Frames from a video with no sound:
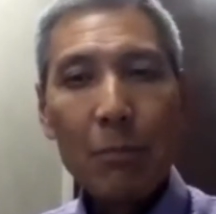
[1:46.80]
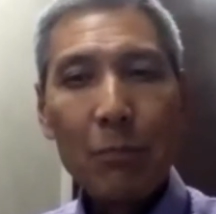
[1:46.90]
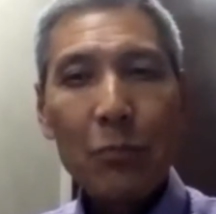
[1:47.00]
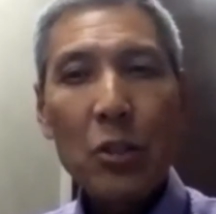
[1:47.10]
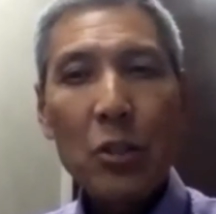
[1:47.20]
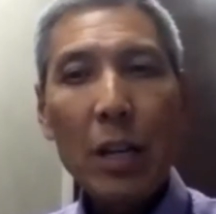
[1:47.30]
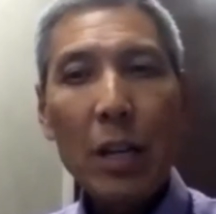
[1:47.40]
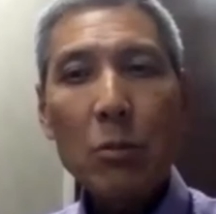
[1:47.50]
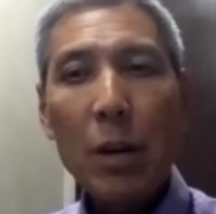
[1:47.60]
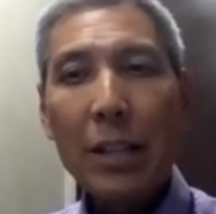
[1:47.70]
so
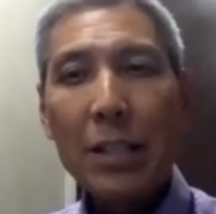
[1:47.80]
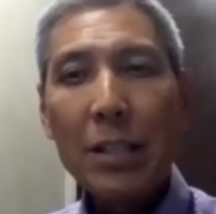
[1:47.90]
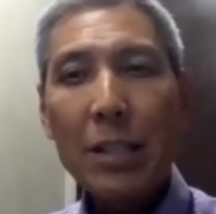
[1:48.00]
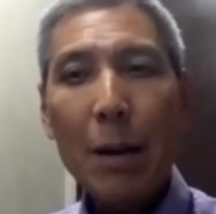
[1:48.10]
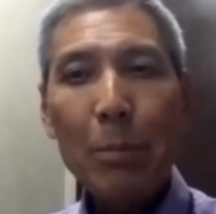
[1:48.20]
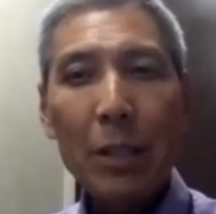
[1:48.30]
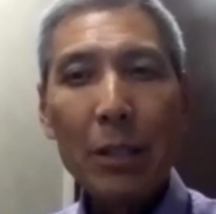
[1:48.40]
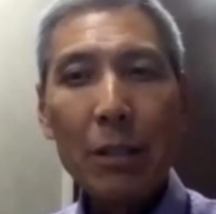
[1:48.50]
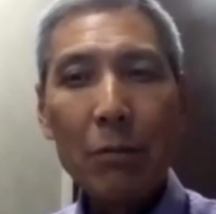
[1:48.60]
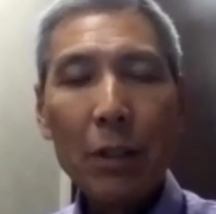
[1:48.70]
that's why this topic
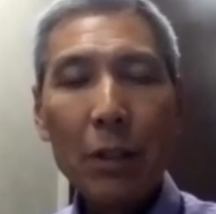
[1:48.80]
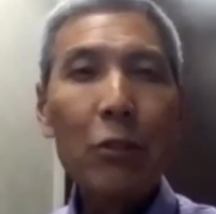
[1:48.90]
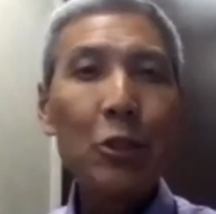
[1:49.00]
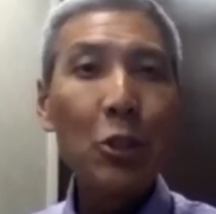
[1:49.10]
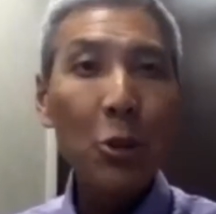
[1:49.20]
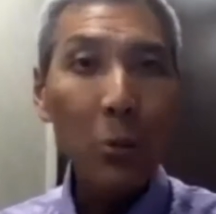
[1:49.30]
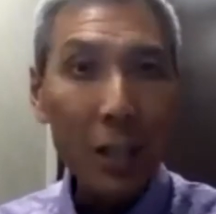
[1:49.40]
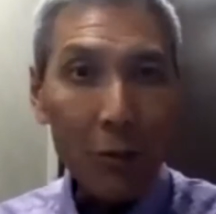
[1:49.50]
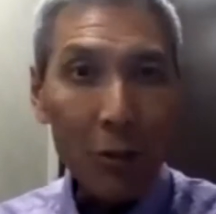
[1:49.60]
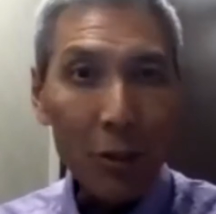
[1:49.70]
of level 2 and
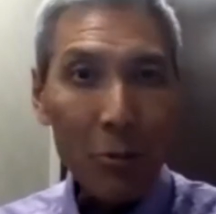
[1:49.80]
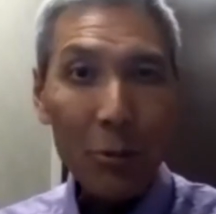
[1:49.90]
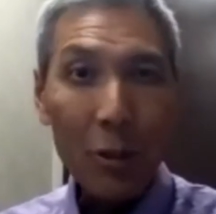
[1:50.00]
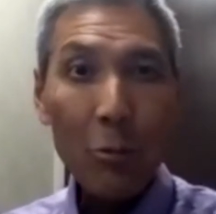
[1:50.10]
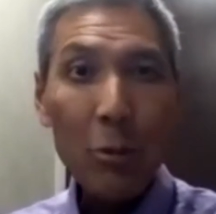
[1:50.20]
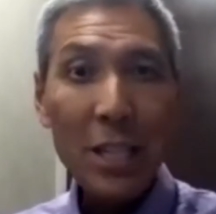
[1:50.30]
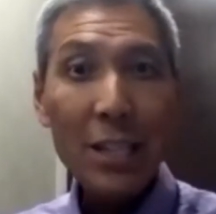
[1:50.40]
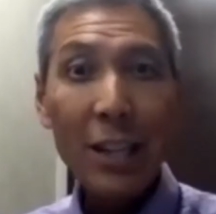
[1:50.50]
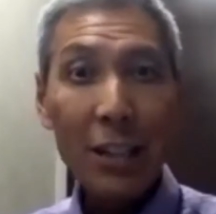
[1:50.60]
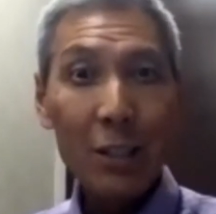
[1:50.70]
level 3
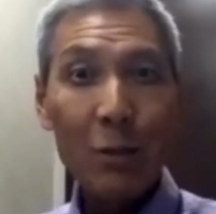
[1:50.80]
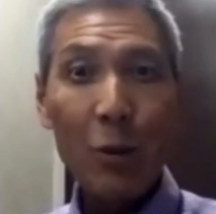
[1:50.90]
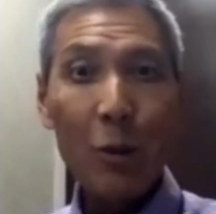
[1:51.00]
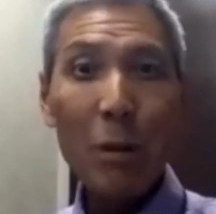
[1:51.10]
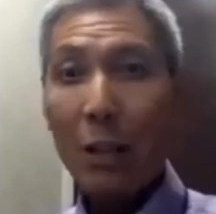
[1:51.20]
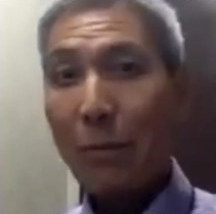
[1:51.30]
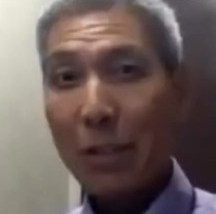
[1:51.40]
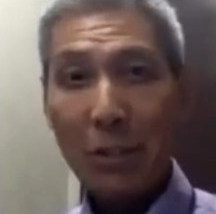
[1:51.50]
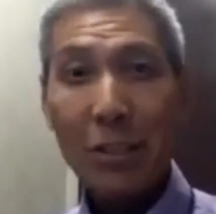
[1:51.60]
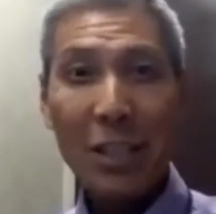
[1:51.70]
detail is very relevant to
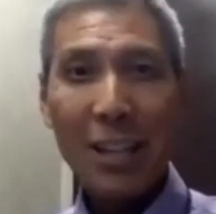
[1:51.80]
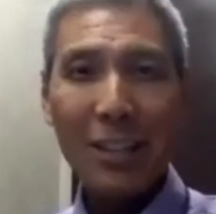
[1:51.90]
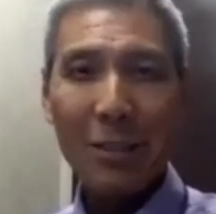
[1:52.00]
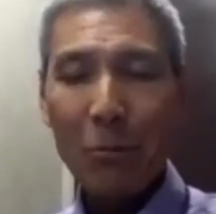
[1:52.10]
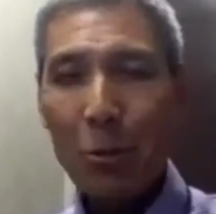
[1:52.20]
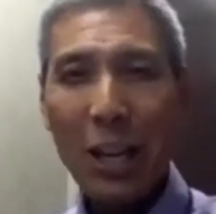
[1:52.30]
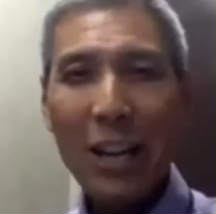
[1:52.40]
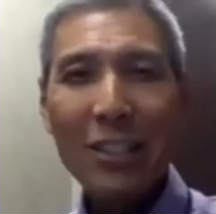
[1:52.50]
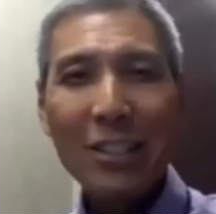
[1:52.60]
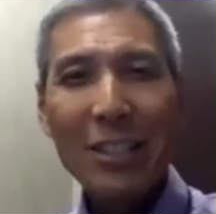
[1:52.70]
us. And we'll get into
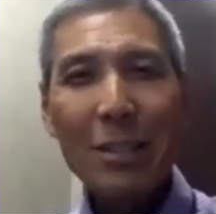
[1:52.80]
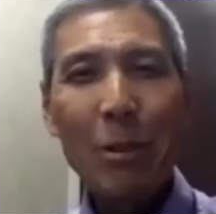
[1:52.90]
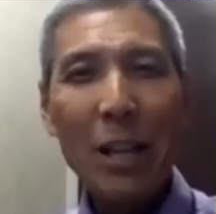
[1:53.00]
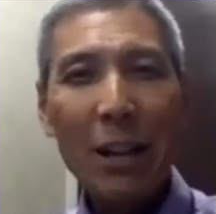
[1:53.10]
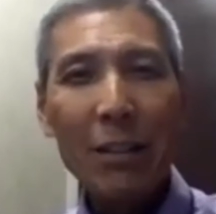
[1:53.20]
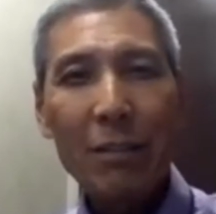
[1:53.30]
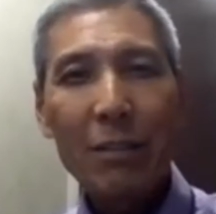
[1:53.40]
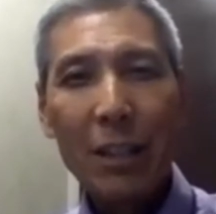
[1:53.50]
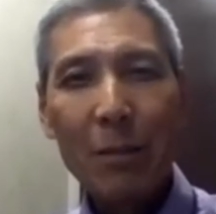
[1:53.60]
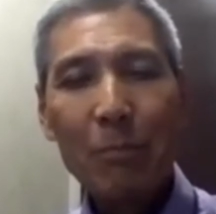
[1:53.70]
some of that
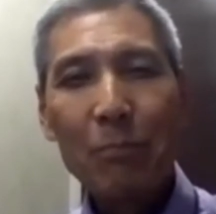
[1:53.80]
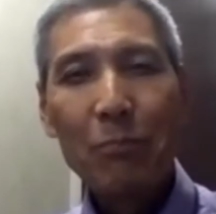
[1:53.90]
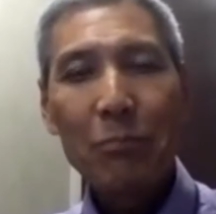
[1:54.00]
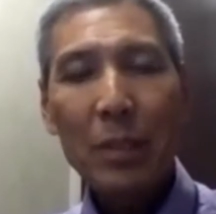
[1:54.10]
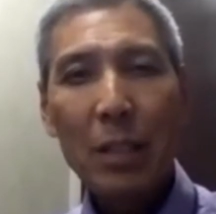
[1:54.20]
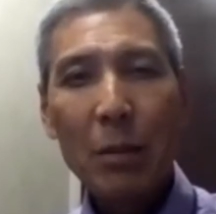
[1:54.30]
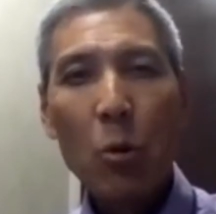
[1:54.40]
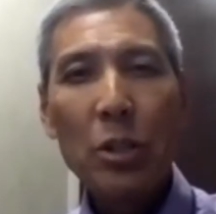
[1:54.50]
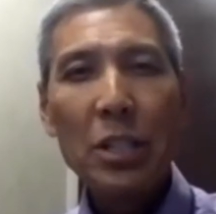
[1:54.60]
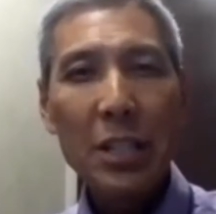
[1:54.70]
in more
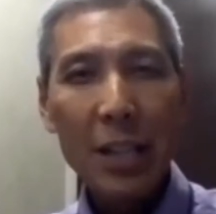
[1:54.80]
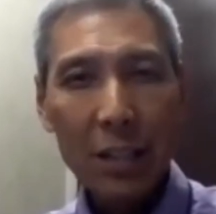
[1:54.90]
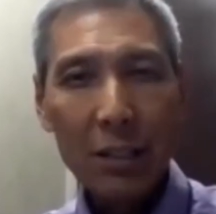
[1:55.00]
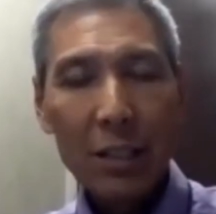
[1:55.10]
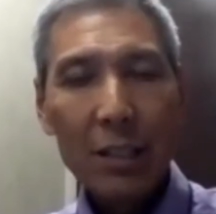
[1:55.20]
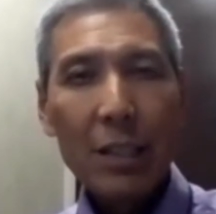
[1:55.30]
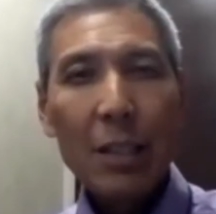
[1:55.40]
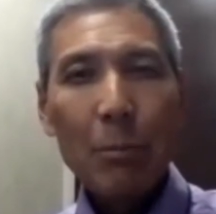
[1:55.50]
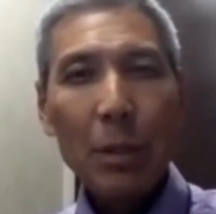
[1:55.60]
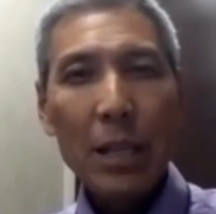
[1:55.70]
detail.
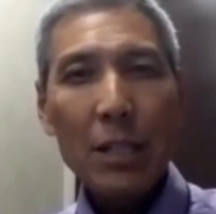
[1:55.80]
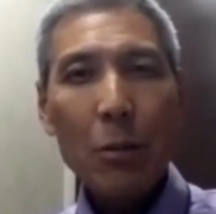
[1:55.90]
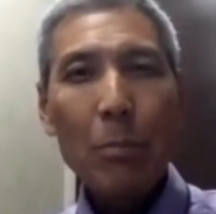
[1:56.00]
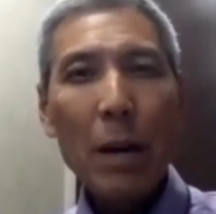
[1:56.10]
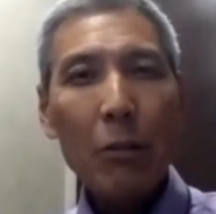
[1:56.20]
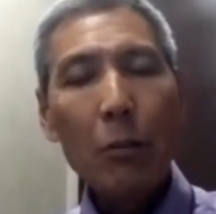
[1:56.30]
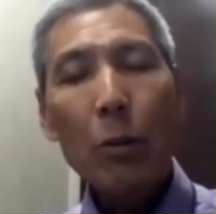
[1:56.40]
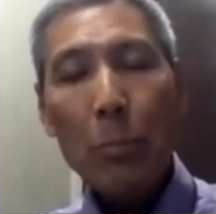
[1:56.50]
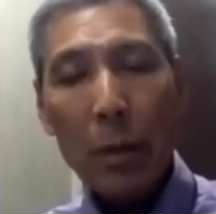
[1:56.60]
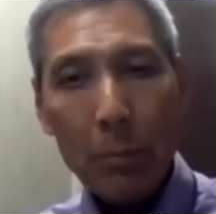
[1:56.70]
But that's our background. We've
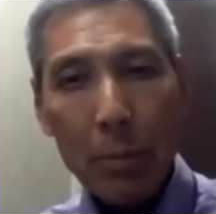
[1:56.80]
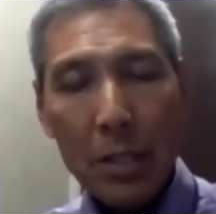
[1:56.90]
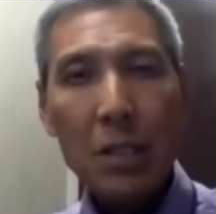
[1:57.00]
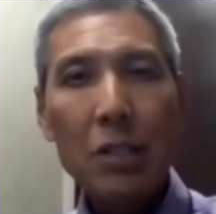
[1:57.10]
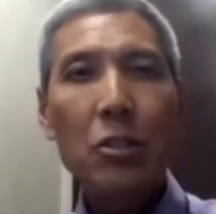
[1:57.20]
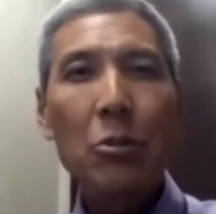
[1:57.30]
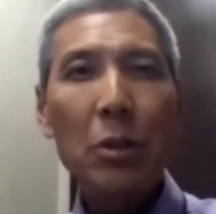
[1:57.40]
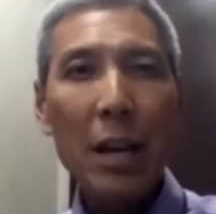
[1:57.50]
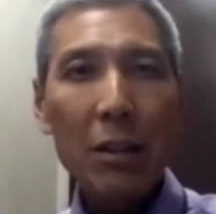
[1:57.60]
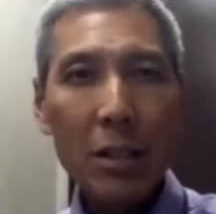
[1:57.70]
been in business since
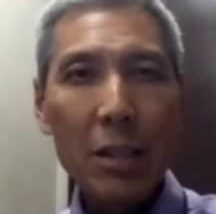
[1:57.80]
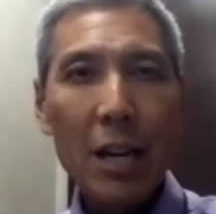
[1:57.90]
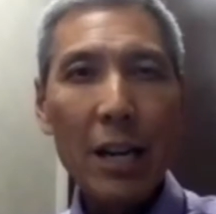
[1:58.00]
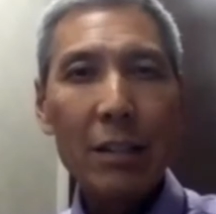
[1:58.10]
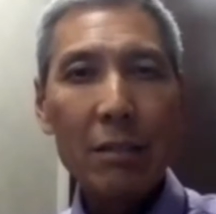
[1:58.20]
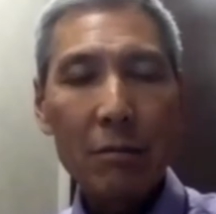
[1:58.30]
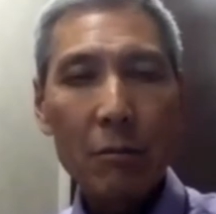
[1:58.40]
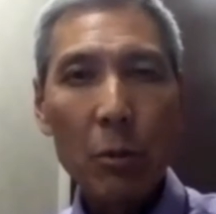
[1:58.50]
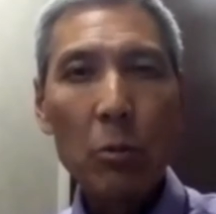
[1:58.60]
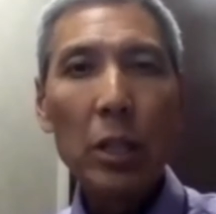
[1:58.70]
2009, and we
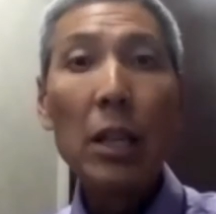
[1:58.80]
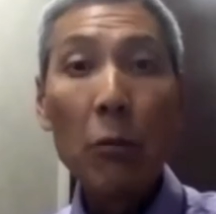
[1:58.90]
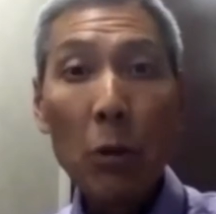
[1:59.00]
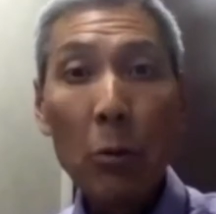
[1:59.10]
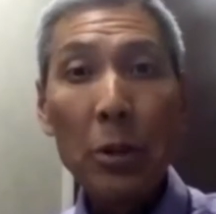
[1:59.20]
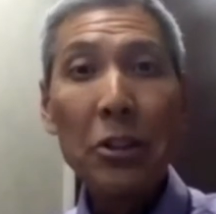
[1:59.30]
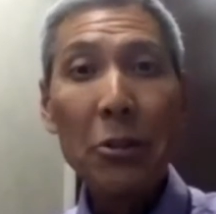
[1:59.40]
really love what we do.